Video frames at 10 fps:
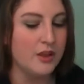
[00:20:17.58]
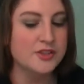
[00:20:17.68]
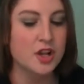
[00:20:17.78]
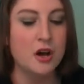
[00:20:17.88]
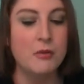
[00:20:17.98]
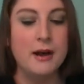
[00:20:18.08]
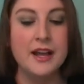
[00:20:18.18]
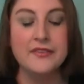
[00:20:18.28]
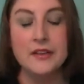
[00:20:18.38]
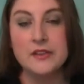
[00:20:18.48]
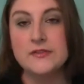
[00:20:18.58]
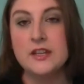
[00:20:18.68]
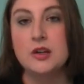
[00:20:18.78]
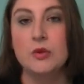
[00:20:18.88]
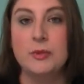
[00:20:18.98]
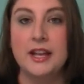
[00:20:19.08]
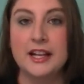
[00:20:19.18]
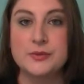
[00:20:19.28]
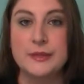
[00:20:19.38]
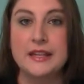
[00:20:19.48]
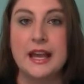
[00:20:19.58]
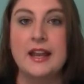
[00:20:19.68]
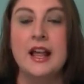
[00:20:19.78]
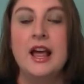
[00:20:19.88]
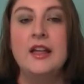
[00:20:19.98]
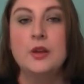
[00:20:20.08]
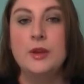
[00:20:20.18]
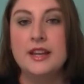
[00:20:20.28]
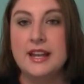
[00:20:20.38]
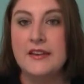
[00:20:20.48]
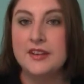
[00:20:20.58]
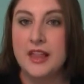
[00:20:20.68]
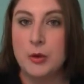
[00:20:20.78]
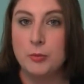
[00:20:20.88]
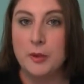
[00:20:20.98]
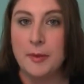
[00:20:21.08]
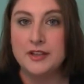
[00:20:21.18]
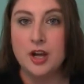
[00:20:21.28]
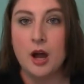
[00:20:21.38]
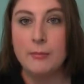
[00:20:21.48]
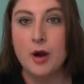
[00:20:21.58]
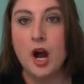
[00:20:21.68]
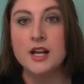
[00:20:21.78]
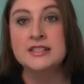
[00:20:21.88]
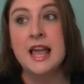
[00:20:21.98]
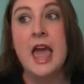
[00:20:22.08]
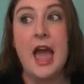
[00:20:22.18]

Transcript: So my favorites video will be next weekend. The weekend after that will be my top box.